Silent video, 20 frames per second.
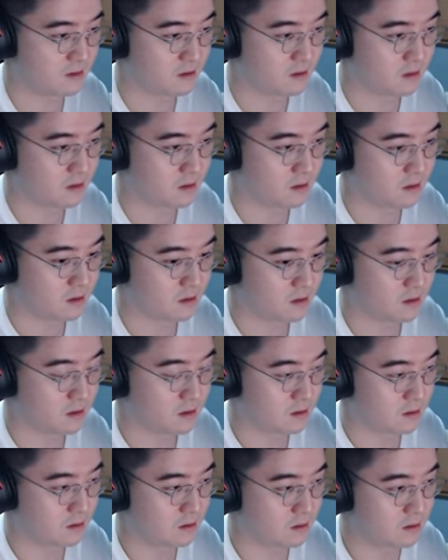
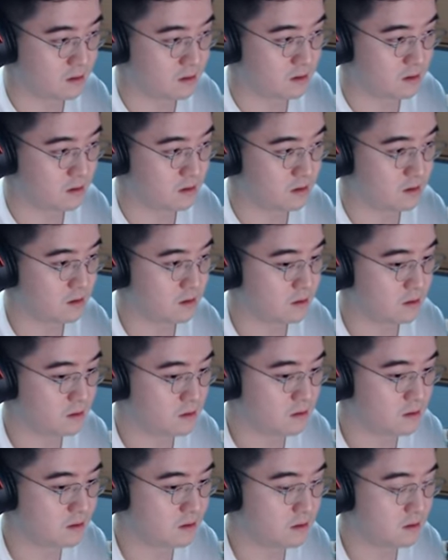
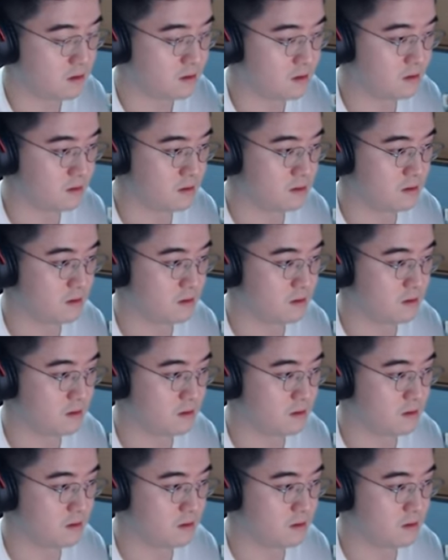This person isn't speaking.